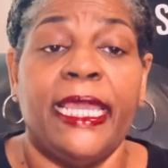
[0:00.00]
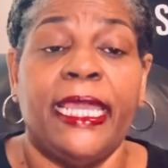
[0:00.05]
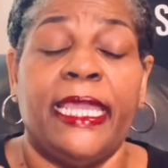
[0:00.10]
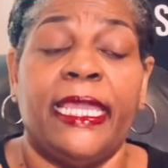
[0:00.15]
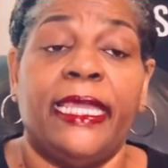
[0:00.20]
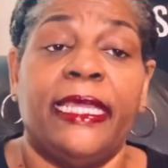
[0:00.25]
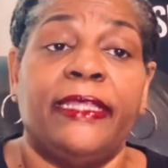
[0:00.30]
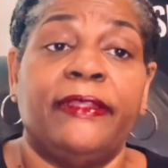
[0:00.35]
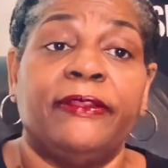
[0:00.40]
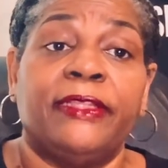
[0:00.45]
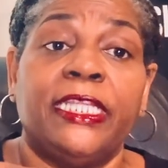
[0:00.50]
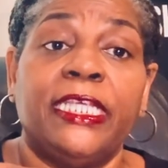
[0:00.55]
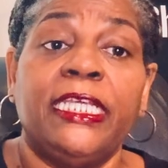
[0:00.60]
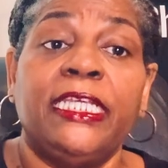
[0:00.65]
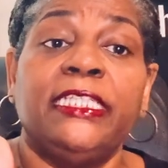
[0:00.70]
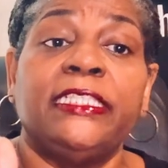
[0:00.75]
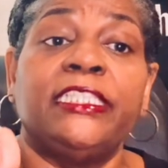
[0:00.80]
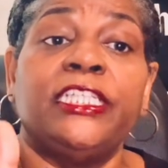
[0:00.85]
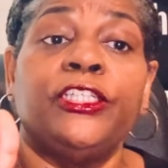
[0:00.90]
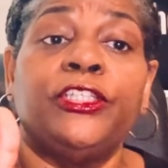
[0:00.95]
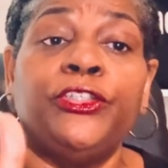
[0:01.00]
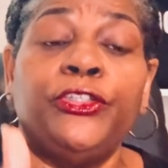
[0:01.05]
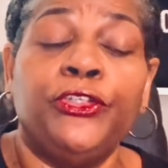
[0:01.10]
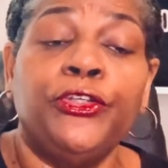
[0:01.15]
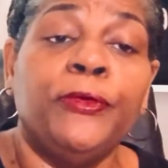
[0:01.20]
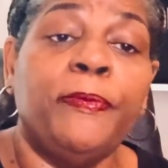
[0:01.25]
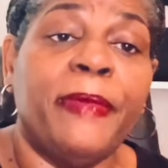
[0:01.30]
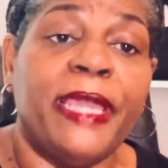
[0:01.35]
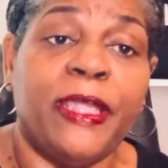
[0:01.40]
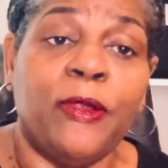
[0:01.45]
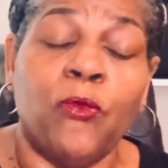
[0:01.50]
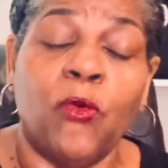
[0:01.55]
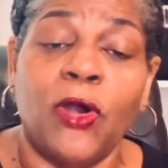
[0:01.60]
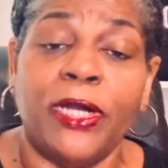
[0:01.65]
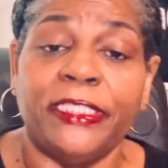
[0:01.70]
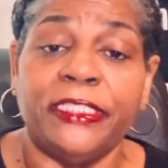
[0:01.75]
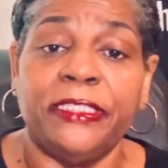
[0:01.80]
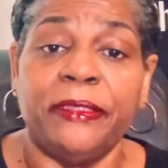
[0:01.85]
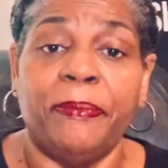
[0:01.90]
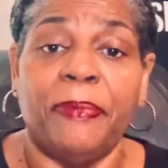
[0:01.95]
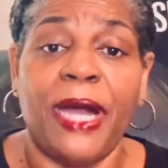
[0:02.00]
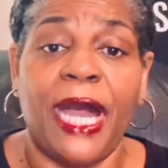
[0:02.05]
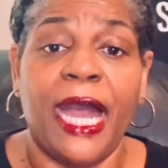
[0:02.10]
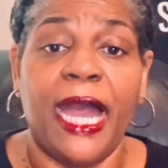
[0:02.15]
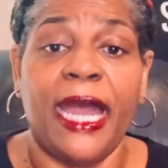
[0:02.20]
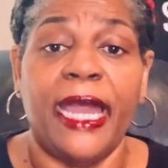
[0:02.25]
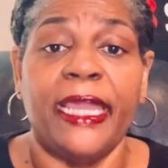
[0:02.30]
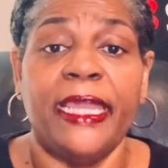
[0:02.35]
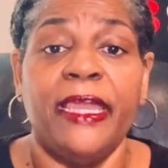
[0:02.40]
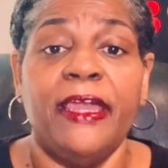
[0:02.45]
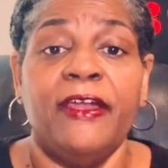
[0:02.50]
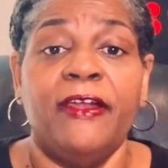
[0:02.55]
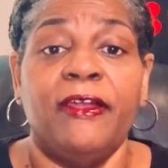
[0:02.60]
and things that you may want to buy.